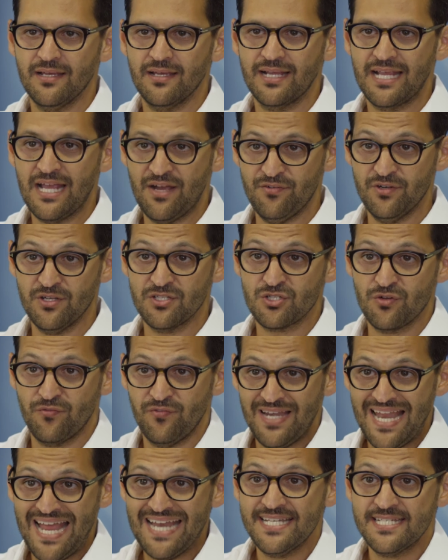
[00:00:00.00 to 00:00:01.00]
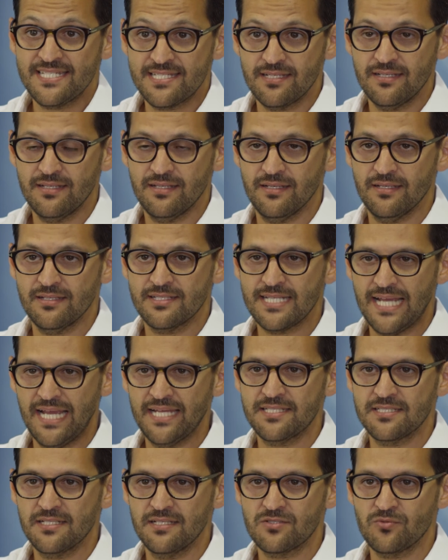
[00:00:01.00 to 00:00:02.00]
governance of land
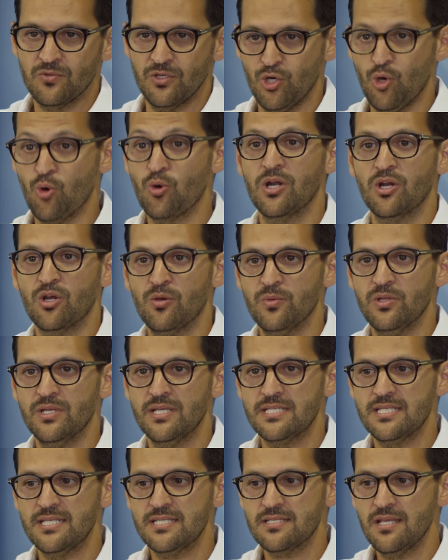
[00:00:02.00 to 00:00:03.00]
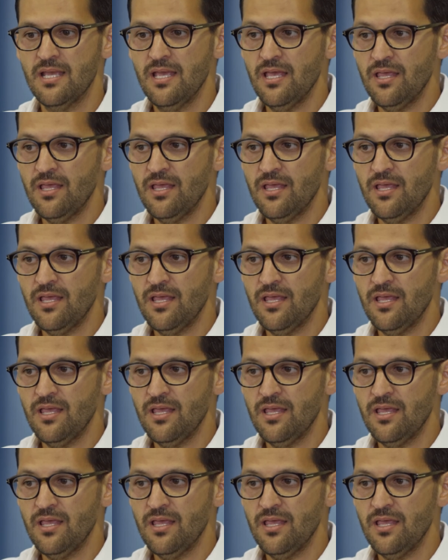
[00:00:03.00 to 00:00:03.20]
titles with local communities,